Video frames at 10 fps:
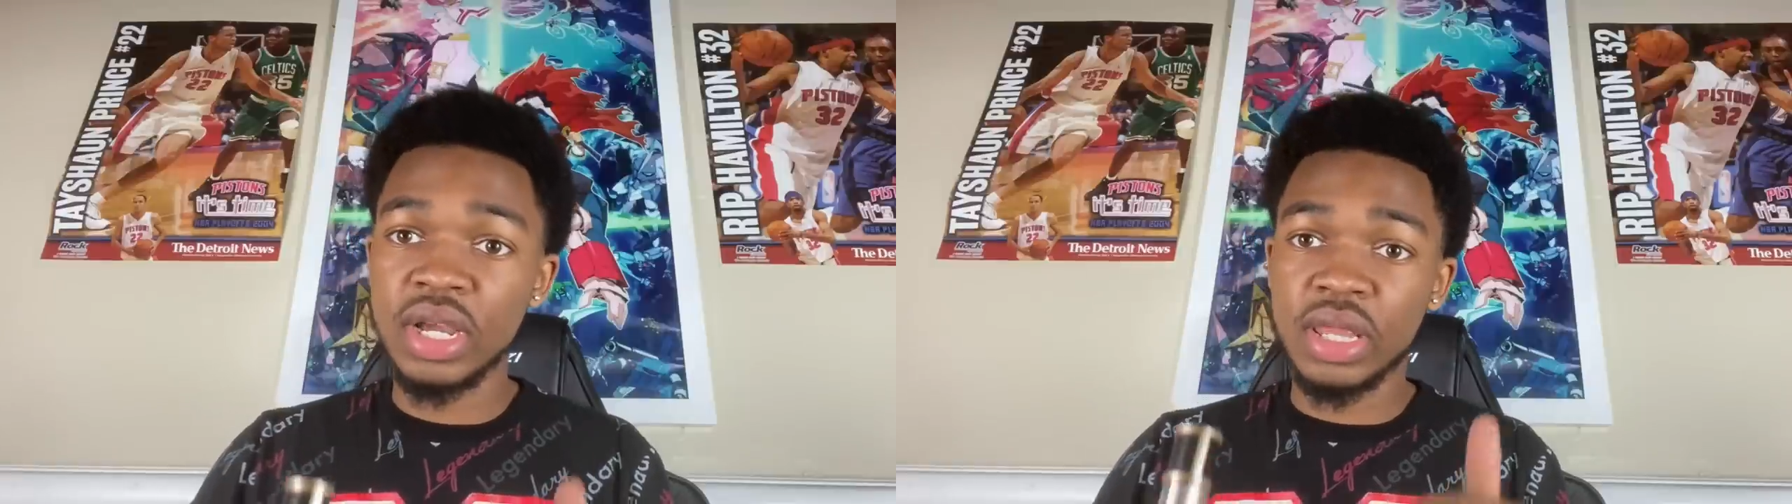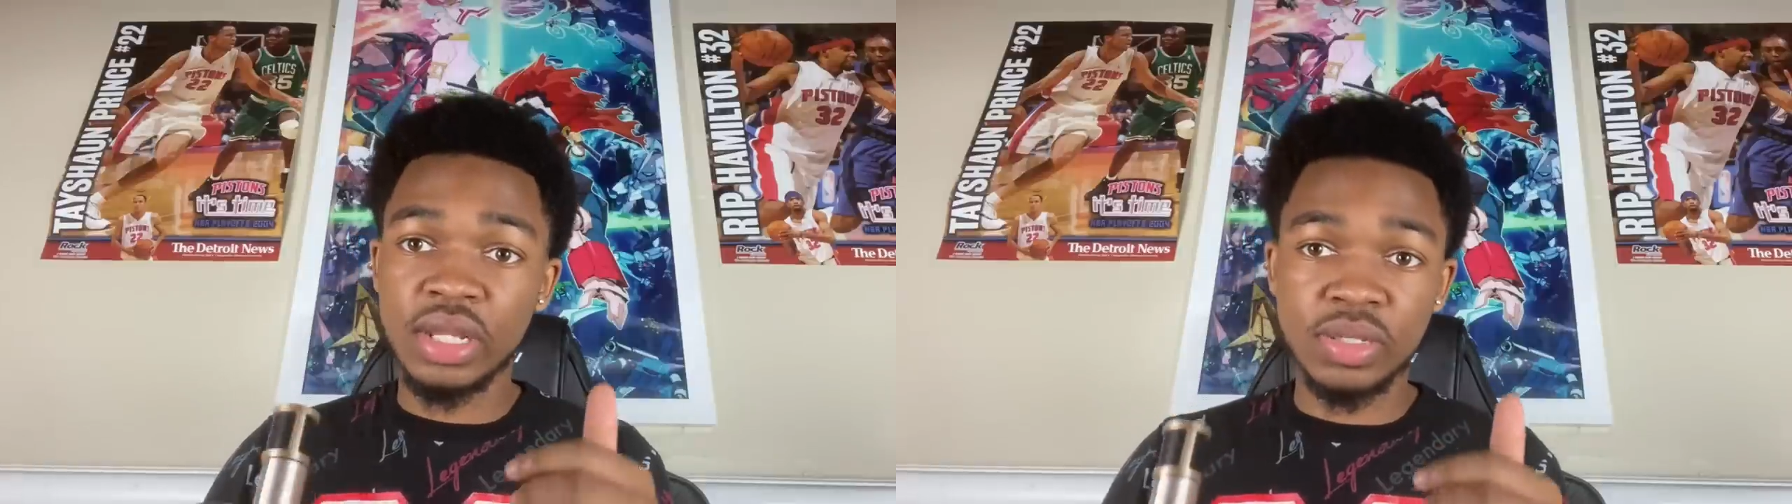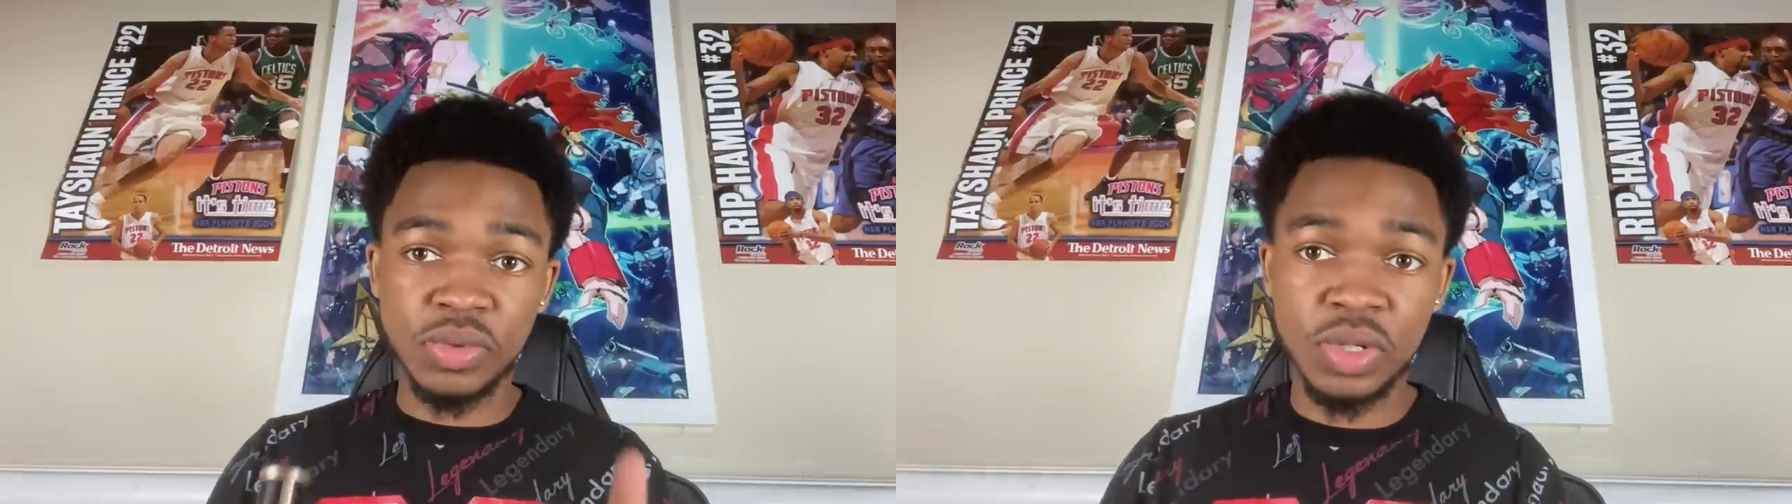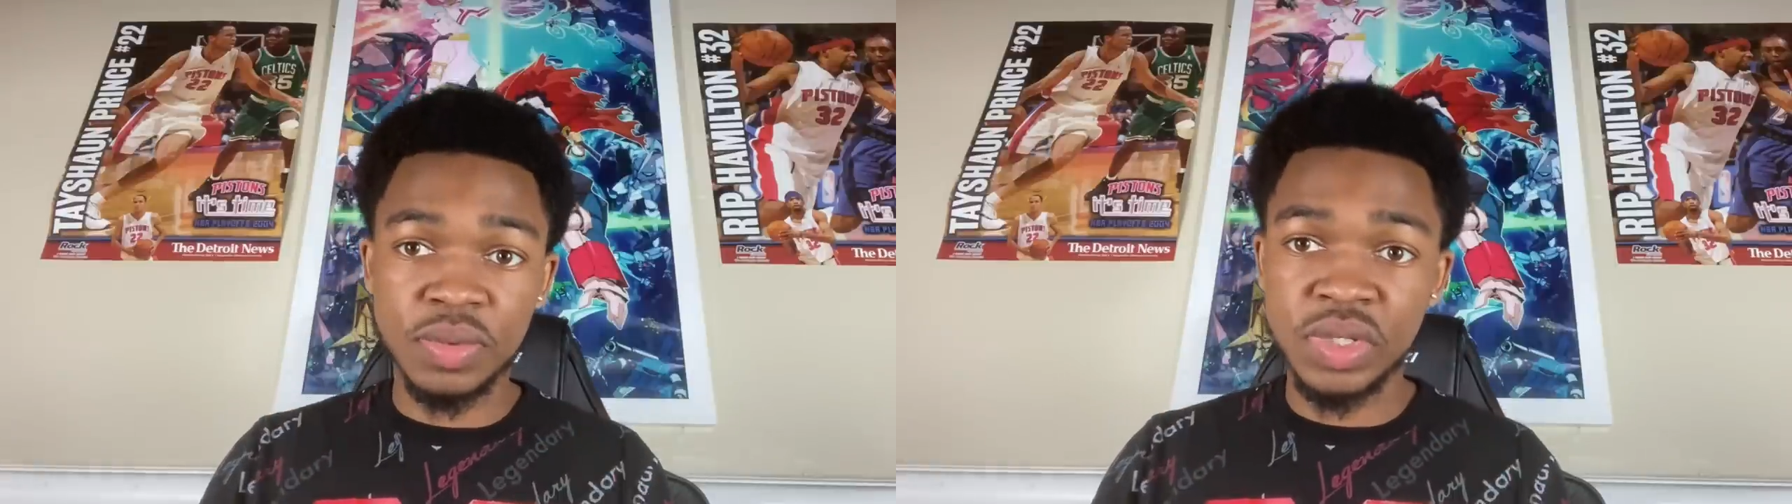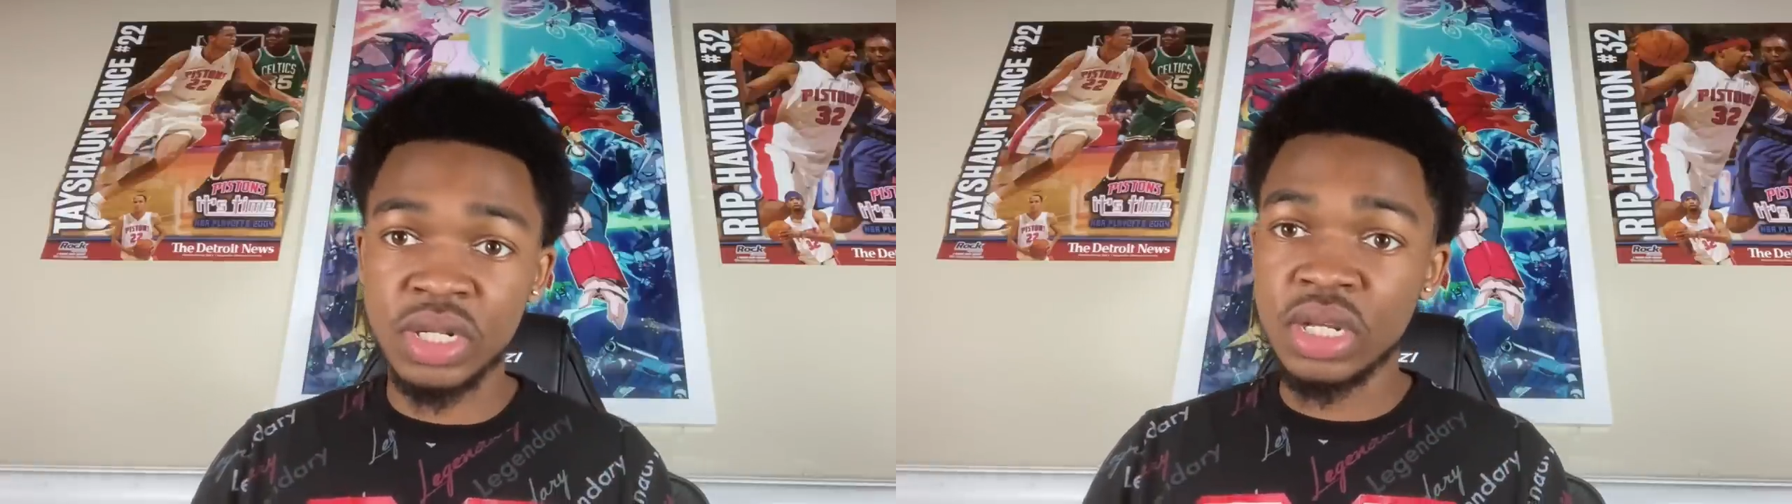that
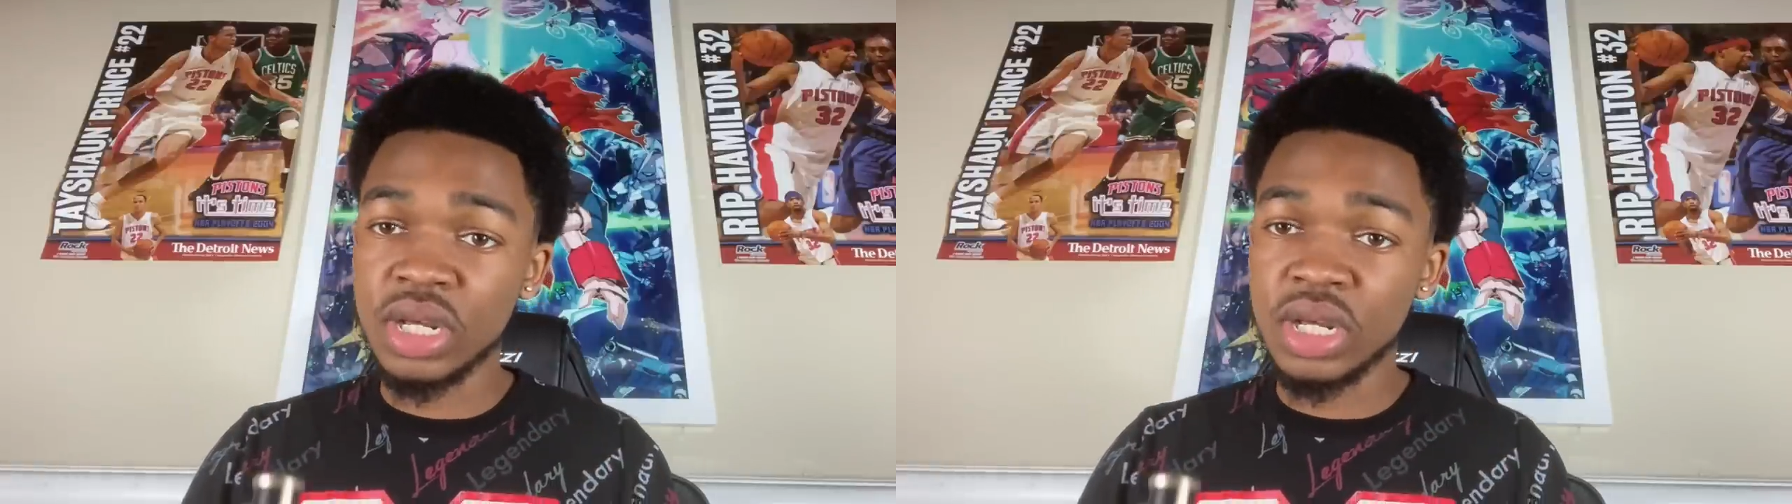subscription.